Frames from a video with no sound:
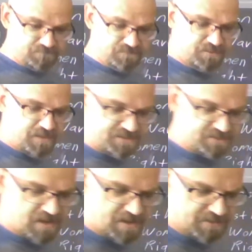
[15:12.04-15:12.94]
domestic
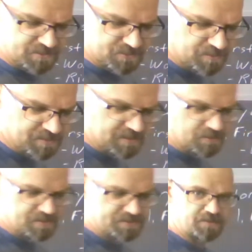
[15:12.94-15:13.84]
violence was one thing they were
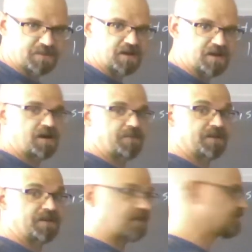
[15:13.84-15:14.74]
concerned about.
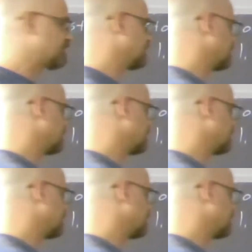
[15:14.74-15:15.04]
Another thing